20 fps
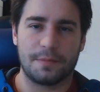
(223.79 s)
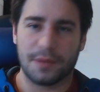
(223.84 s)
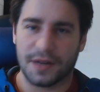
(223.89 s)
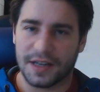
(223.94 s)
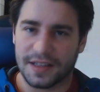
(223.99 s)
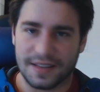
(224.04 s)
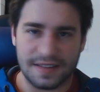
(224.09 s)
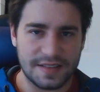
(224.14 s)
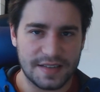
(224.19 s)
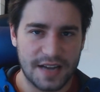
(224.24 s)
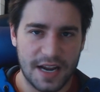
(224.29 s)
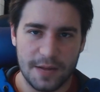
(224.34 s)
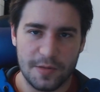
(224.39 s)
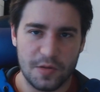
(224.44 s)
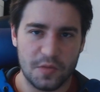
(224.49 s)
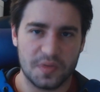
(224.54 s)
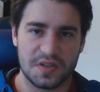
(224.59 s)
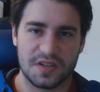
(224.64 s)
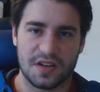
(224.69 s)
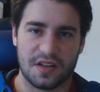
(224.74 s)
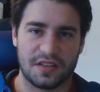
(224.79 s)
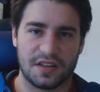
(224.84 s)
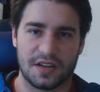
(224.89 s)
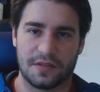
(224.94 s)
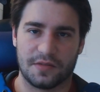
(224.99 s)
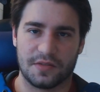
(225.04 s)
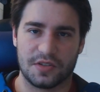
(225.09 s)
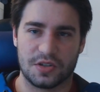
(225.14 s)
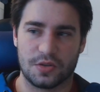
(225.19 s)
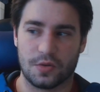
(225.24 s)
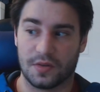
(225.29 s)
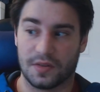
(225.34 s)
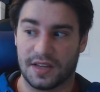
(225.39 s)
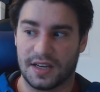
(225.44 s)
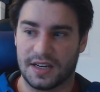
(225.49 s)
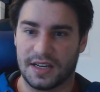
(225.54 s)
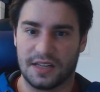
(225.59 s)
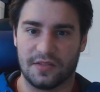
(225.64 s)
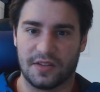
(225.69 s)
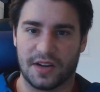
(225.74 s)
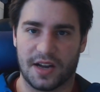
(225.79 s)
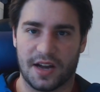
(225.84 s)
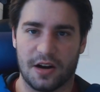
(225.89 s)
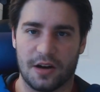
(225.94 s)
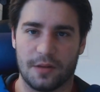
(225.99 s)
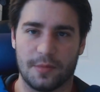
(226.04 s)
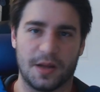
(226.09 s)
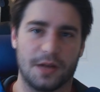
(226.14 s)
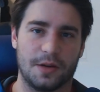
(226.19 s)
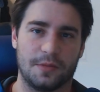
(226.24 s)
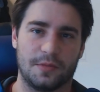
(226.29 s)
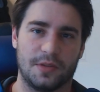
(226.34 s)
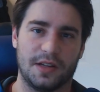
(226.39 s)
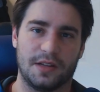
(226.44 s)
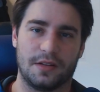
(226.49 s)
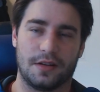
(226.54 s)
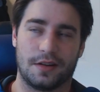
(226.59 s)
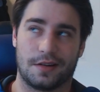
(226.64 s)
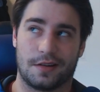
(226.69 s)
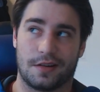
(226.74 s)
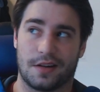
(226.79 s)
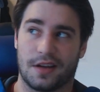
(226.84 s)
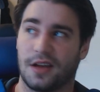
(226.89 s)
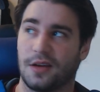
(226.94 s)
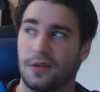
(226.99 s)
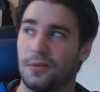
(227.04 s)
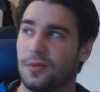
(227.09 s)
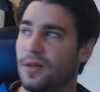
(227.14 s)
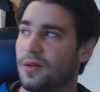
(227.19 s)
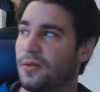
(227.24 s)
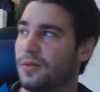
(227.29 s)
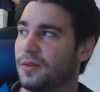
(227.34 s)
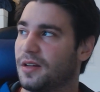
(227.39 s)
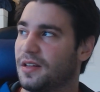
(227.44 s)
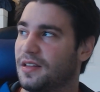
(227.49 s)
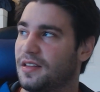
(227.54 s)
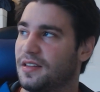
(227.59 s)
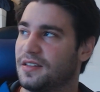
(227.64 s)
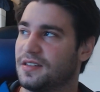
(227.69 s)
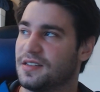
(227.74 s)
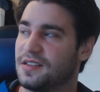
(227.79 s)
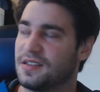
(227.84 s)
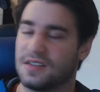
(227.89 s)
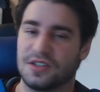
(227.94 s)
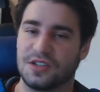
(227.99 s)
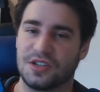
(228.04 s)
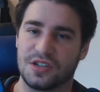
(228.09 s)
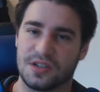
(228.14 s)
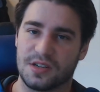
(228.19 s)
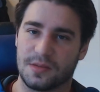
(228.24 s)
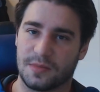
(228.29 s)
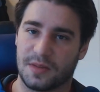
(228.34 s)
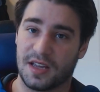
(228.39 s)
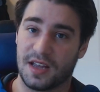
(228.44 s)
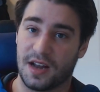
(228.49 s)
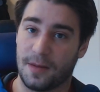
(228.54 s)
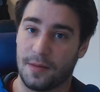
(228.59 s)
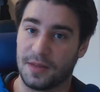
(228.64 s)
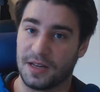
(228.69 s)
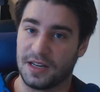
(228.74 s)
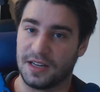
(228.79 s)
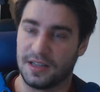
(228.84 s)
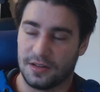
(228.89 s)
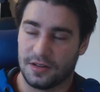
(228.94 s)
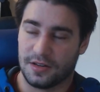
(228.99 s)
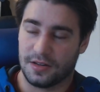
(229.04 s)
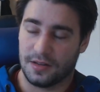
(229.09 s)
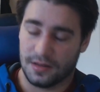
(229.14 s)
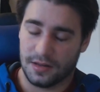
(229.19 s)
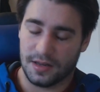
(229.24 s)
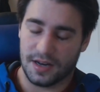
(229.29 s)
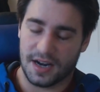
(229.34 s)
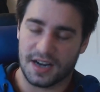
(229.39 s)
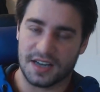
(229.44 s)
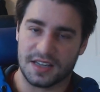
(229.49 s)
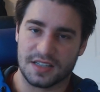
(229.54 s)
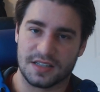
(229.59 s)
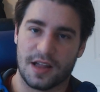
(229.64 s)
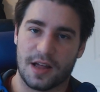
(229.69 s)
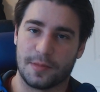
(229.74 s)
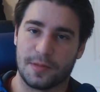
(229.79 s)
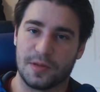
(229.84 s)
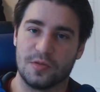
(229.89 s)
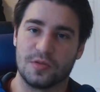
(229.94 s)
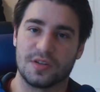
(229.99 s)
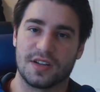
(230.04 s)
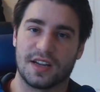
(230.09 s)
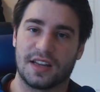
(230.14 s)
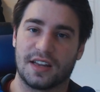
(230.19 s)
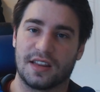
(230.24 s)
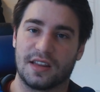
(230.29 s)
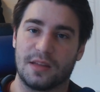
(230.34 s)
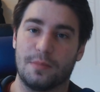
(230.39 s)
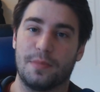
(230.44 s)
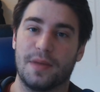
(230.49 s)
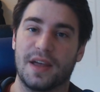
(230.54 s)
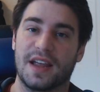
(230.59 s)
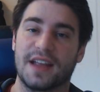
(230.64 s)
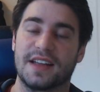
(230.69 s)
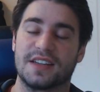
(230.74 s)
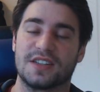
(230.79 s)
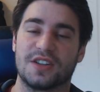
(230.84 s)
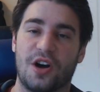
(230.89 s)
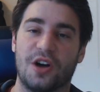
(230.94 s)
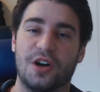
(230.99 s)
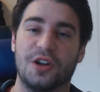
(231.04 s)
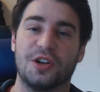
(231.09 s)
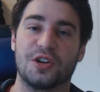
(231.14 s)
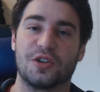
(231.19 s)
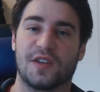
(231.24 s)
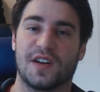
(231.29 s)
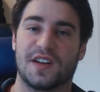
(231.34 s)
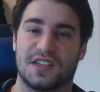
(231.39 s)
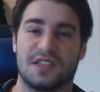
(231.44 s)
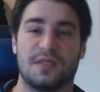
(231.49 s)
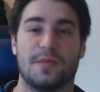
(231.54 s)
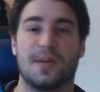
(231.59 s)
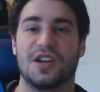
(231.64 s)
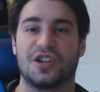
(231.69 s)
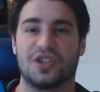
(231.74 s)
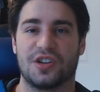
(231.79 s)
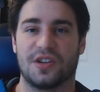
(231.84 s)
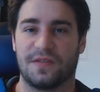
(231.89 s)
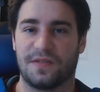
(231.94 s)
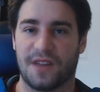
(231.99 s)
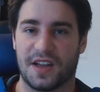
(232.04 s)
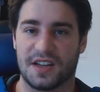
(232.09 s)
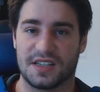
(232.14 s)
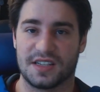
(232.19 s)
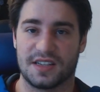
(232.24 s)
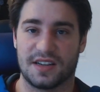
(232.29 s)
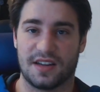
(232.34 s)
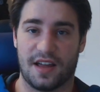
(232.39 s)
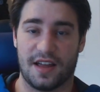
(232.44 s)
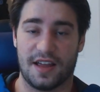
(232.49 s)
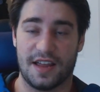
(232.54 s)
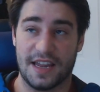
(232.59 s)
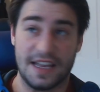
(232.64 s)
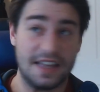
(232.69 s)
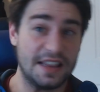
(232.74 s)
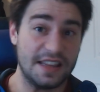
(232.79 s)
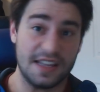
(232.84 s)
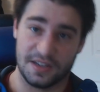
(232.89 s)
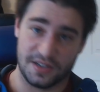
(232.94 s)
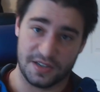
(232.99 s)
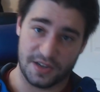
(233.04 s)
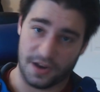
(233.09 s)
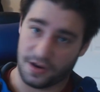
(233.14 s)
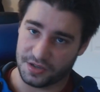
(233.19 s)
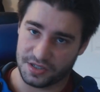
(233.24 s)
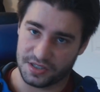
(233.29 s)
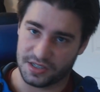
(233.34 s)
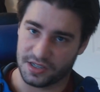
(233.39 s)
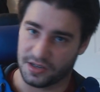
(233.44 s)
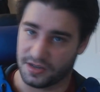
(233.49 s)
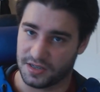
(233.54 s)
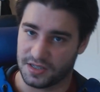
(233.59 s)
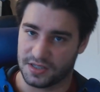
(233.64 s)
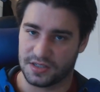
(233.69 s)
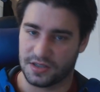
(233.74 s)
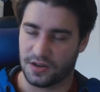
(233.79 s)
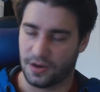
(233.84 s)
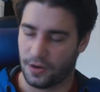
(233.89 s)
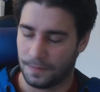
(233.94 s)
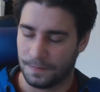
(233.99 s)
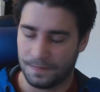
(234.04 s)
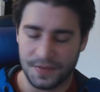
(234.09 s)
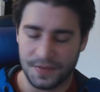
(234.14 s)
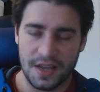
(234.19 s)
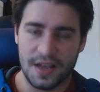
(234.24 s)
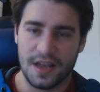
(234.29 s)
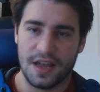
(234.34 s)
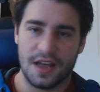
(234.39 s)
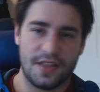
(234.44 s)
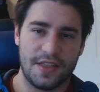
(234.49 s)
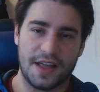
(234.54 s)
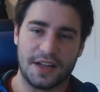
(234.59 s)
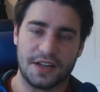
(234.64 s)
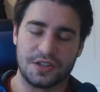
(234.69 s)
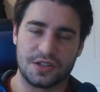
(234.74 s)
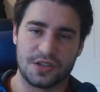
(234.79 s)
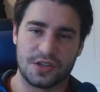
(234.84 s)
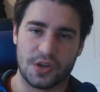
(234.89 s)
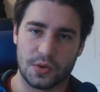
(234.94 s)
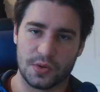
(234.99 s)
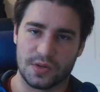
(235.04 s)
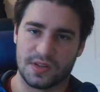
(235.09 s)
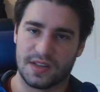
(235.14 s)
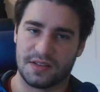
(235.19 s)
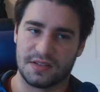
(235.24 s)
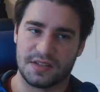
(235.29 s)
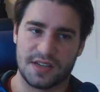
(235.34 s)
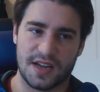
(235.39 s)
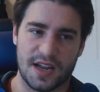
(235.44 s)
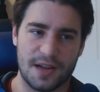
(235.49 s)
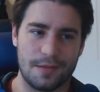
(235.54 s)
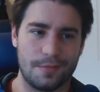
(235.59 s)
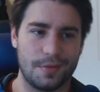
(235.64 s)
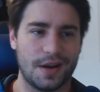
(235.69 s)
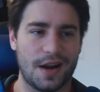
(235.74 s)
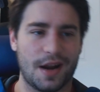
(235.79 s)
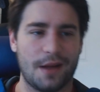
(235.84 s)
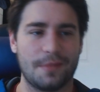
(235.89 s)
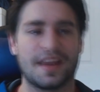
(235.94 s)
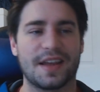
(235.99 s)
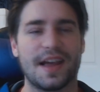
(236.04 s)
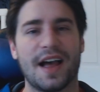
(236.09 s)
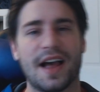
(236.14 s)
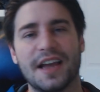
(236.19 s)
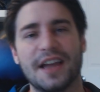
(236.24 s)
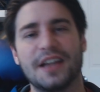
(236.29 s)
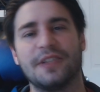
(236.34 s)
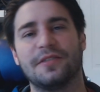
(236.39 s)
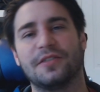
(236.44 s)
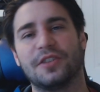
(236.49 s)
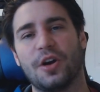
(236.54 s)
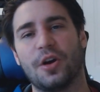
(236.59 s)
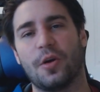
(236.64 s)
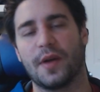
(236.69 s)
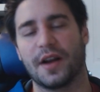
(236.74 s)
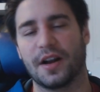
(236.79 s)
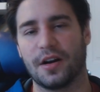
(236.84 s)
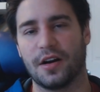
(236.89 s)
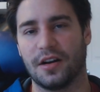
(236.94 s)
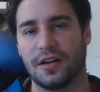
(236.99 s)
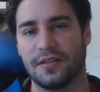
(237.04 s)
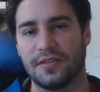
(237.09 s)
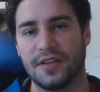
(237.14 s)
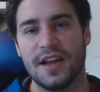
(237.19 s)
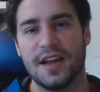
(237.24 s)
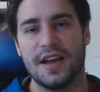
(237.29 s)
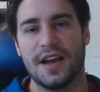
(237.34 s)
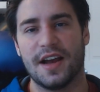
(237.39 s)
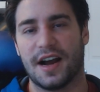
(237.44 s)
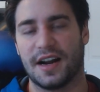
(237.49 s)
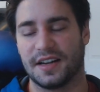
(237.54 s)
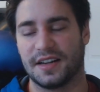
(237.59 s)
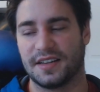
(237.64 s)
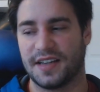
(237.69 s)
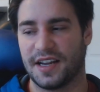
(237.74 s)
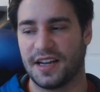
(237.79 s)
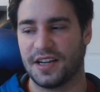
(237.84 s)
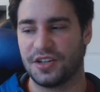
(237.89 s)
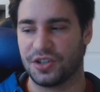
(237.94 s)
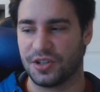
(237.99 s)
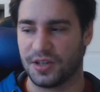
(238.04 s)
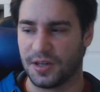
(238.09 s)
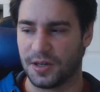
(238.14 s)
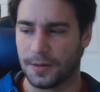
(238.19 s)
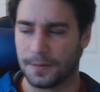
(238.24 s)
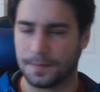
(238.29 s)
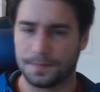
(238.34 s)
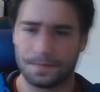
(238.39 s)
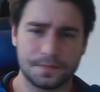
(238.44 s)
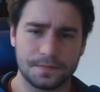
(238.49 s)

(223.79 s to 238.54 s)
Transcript: But at the time, he was nothing of the sort. They didn't even care about him, really. Like, okay, well, this is just some kid. I mean, in Enies Lobby, it was like the biggest underestimation fest in the entire series. So that just goes without saying. But I'm kind of going off on a tangent here.